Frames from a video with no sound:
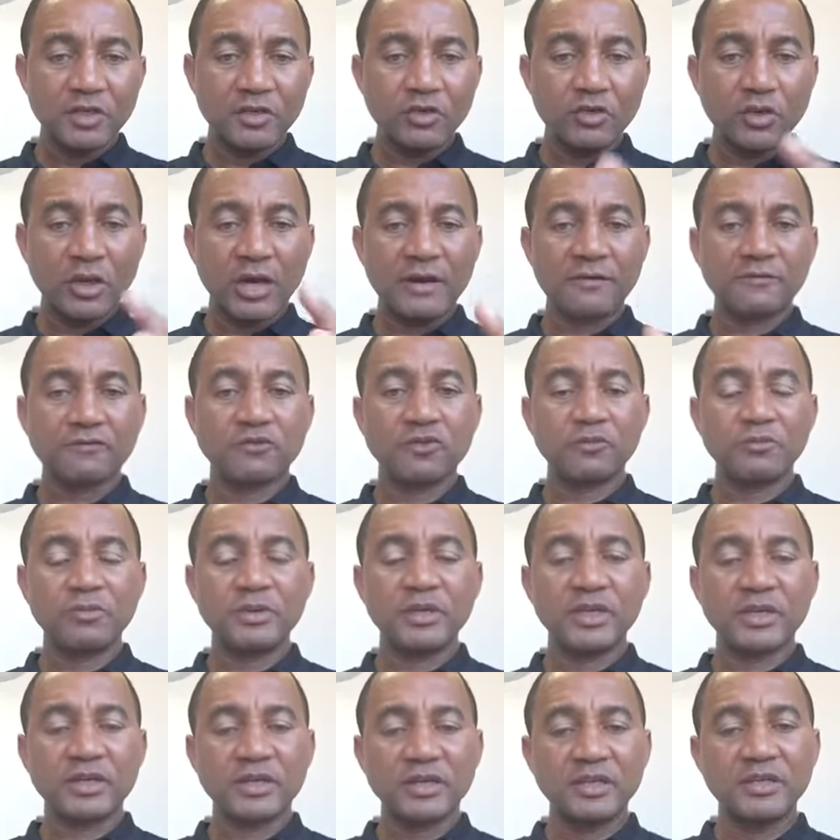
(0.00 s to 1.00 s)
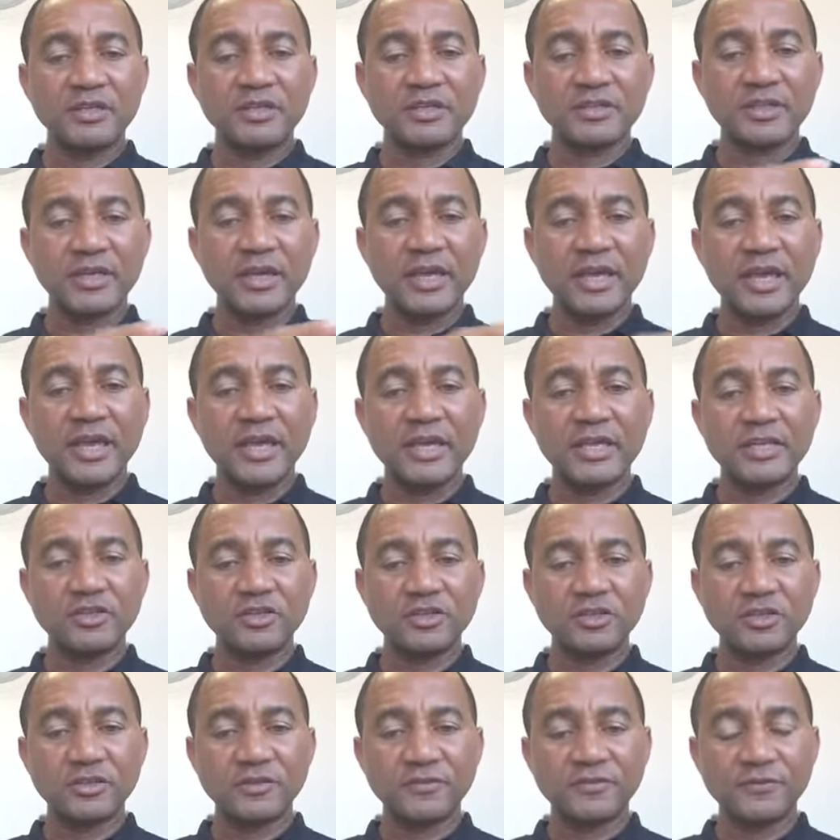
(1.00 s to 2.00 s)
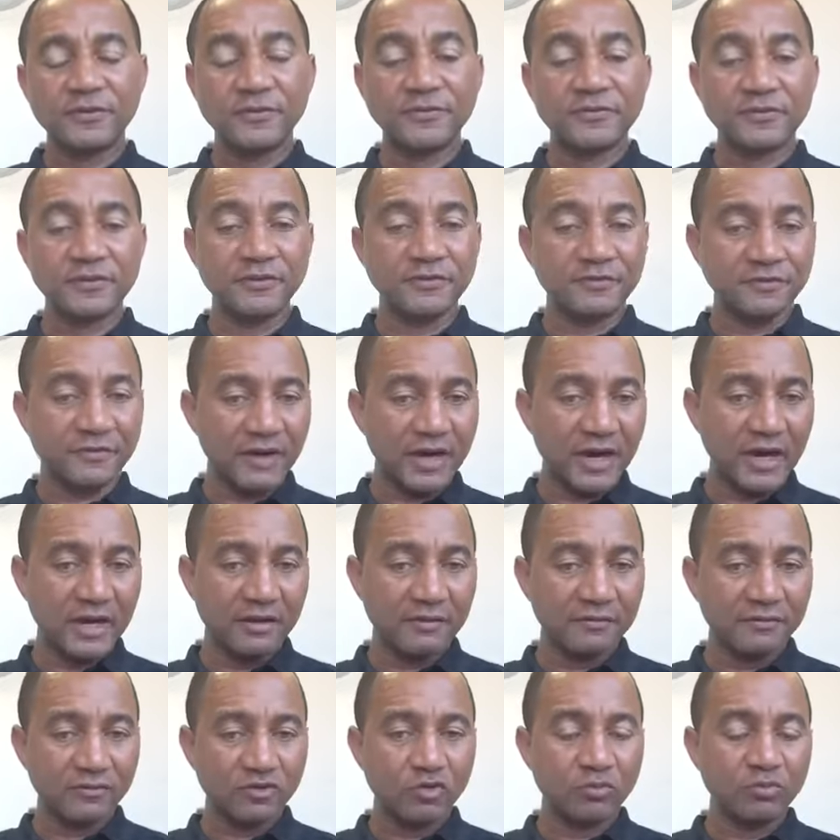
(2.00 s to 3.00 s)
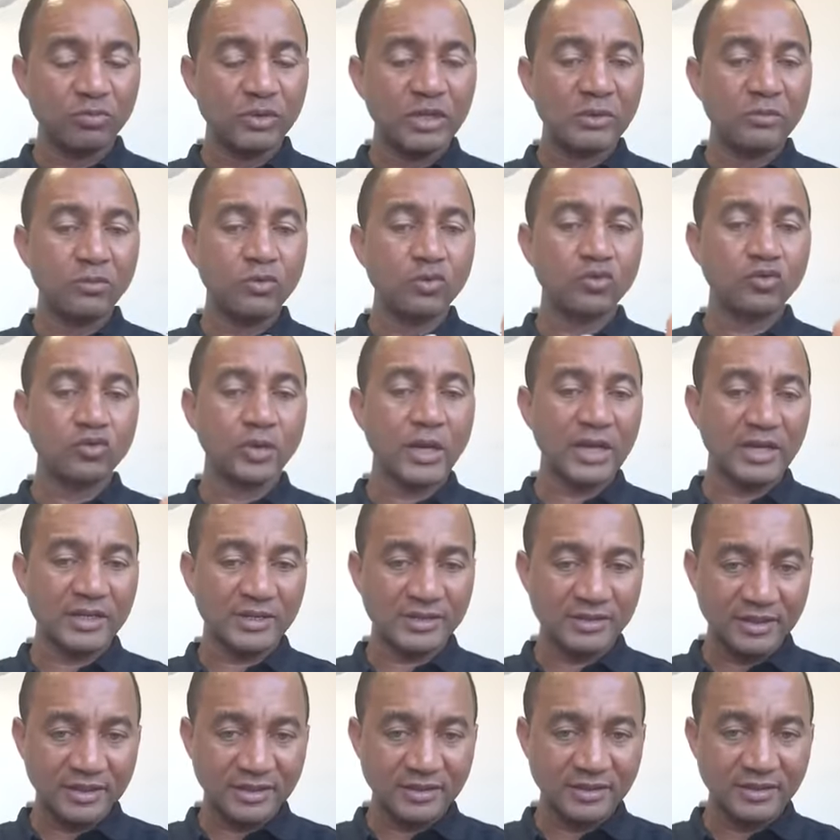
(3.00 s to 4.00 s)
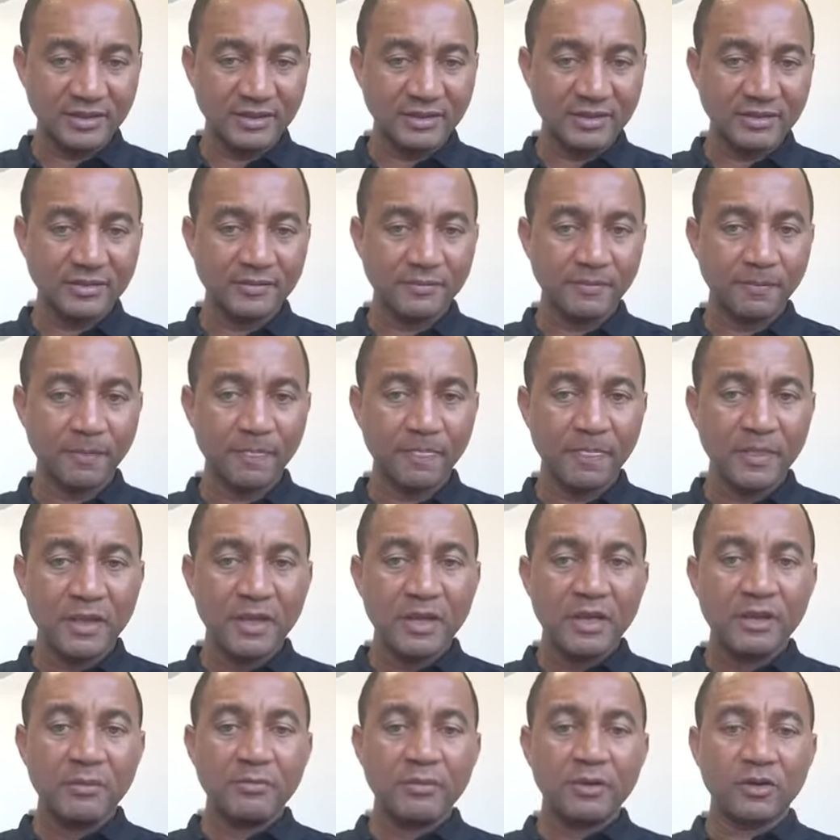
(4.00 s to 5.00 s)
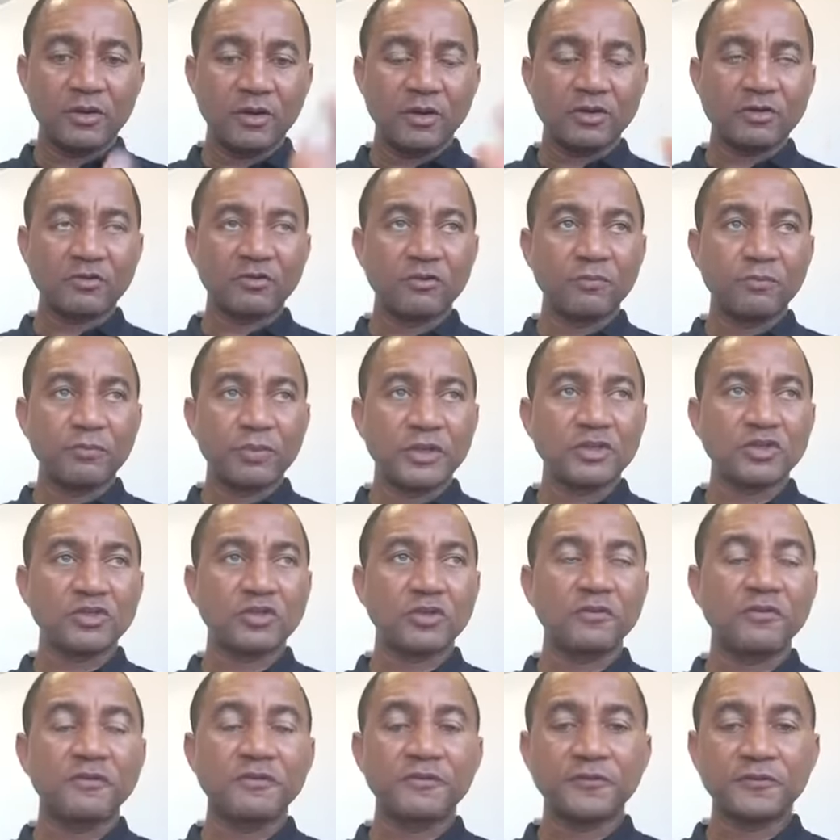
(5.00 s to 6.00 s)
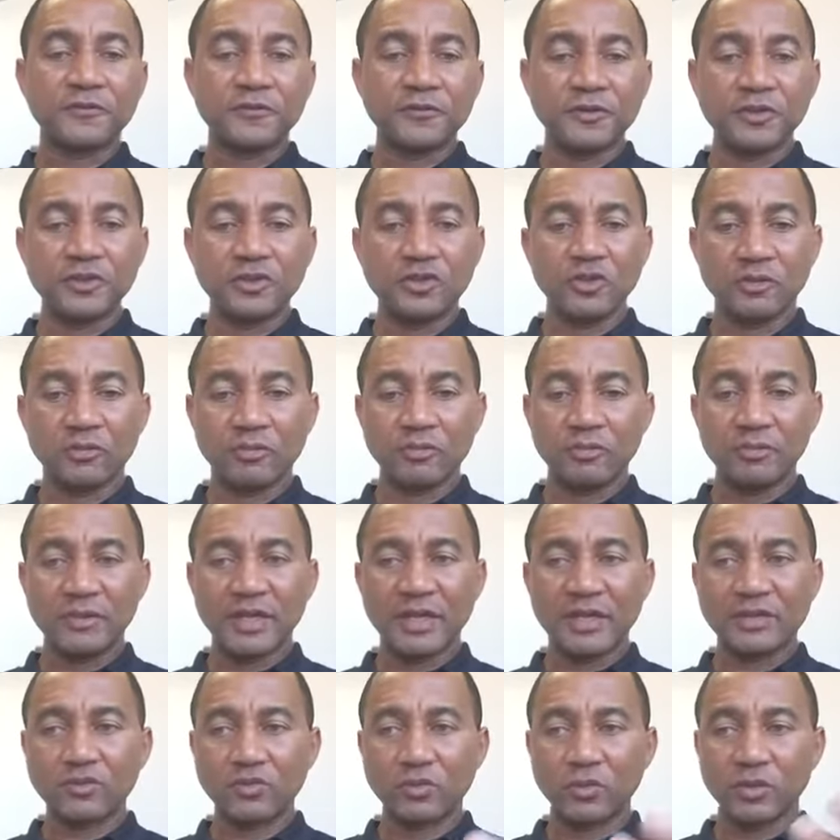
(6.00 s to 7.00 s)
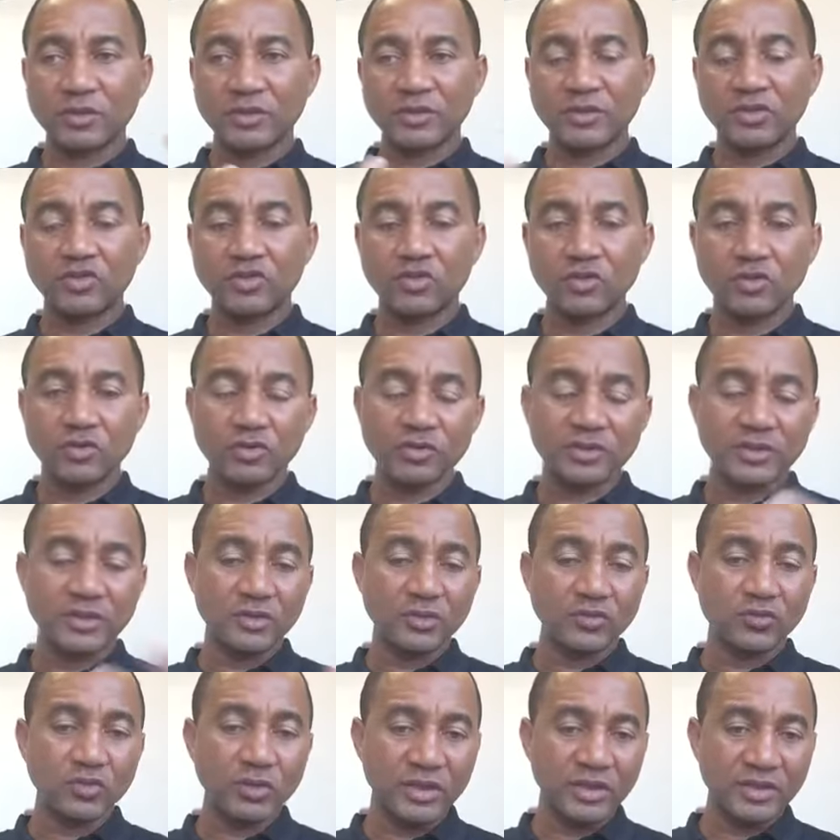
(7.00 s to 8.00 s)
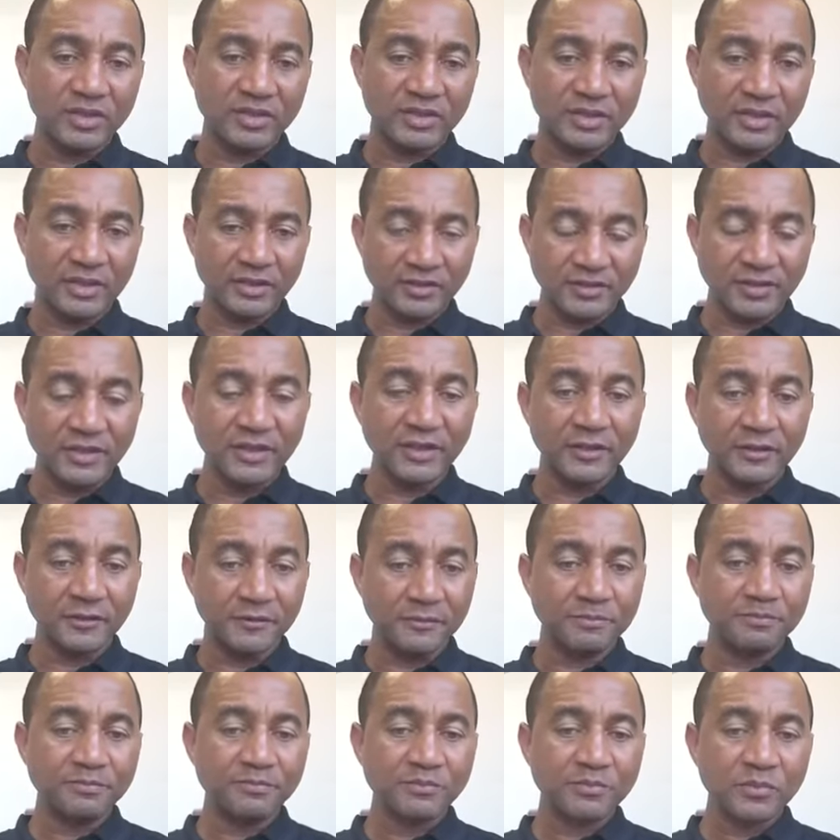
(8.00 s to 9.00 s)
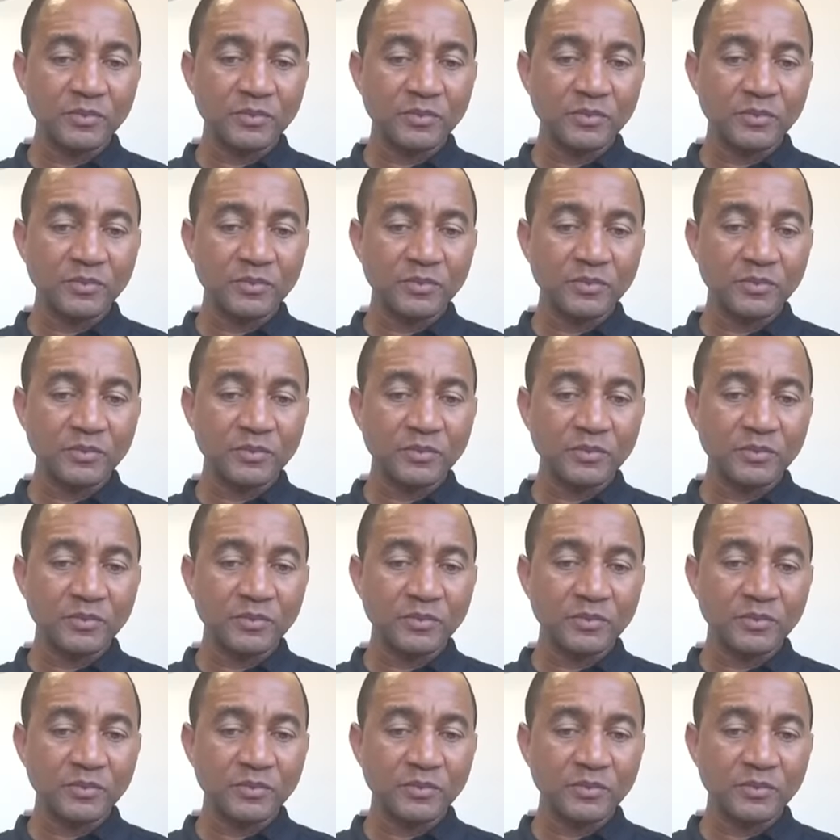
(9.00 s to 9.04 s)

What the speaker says: you have to be at least age 55 to be able to access it. Because of the pension freedom that was introduced in 2016,